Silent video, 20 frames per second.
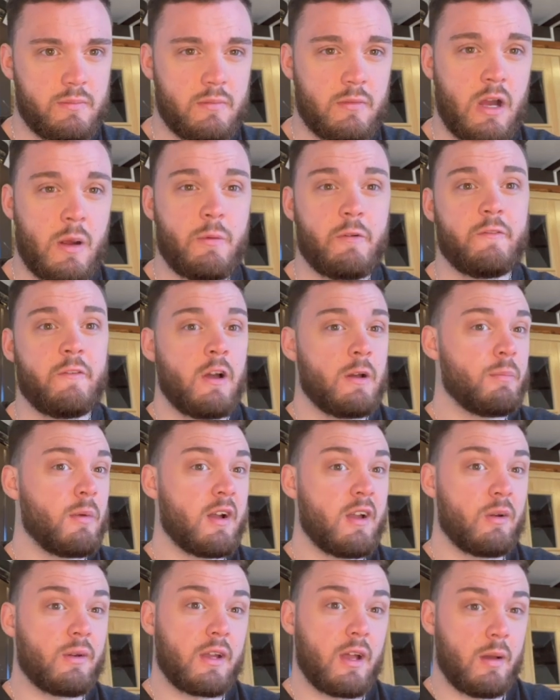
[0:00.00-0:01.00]
I preferred my
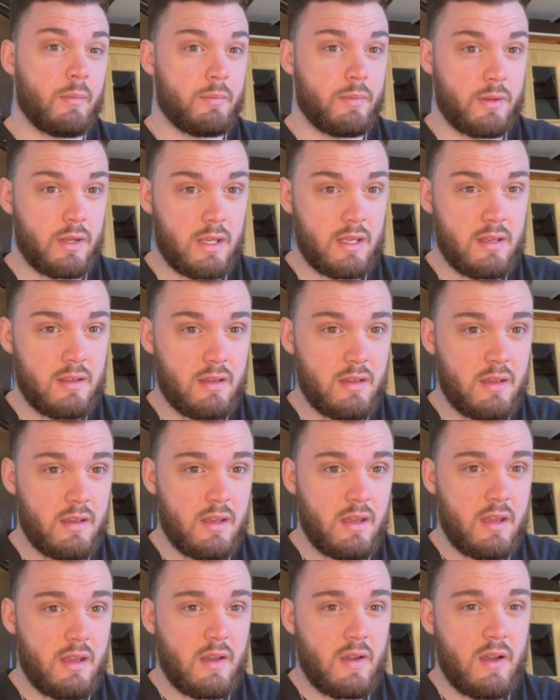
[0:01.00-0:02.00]
own company,
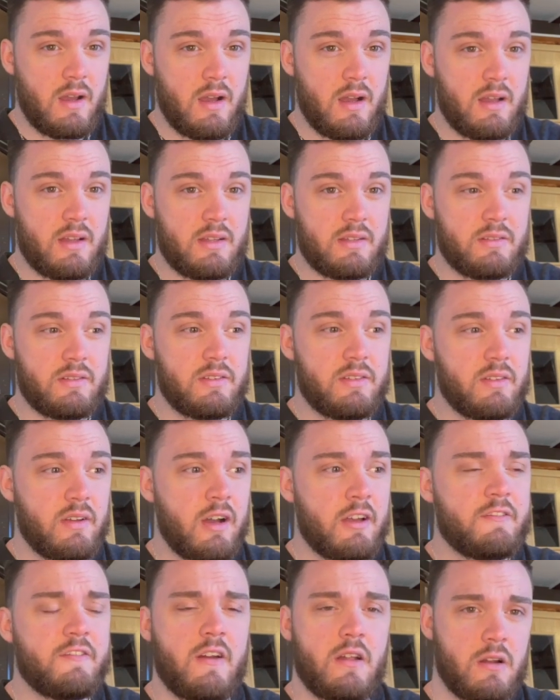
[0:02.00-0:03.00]
and
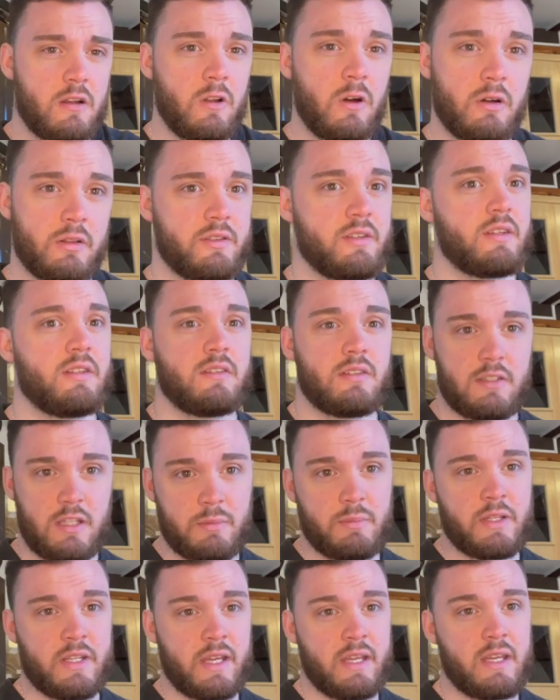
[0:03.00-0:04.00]
I found a lot of things
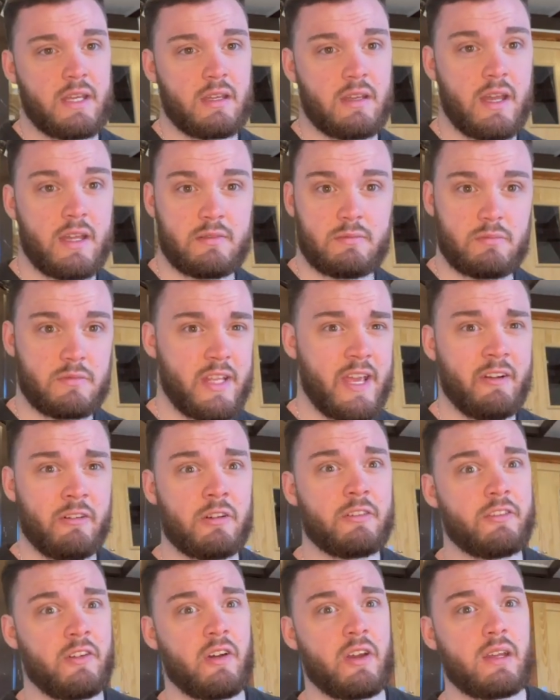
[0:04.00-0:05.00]
intimidating and
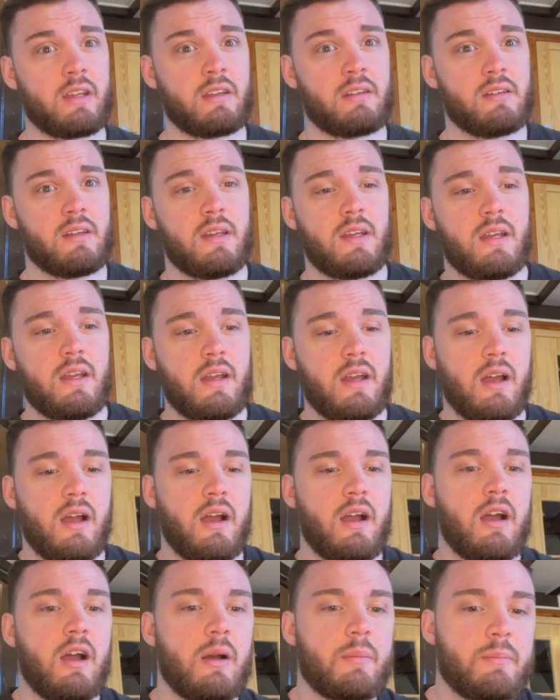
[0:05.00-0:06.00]
terrifying.
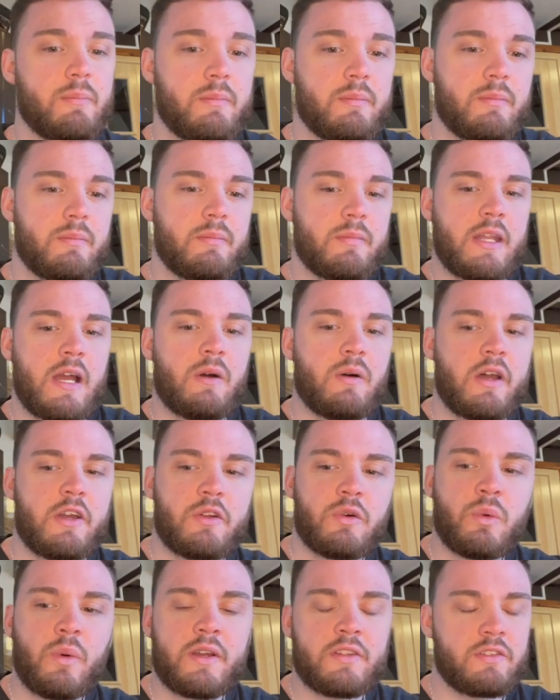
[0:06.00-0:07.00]
Now, I'd
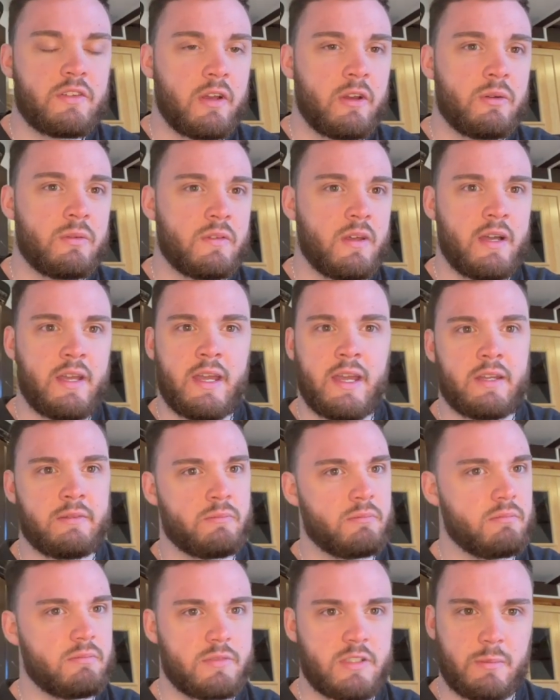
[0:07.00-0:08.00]
always known that I had
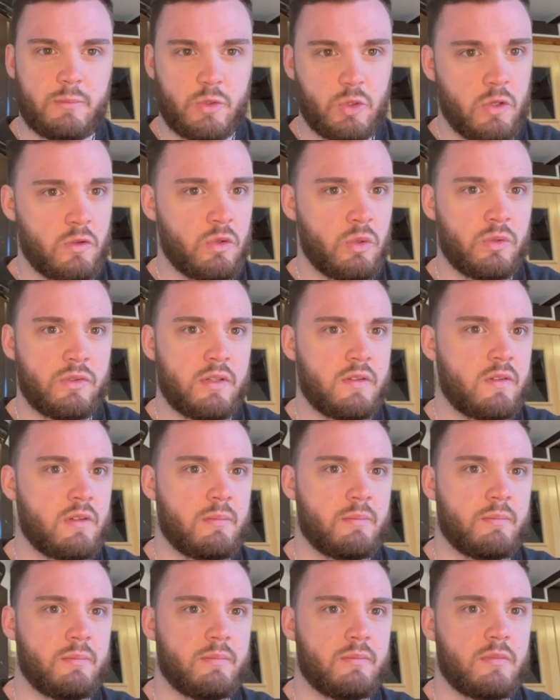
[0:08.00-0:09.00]
some sort of autism.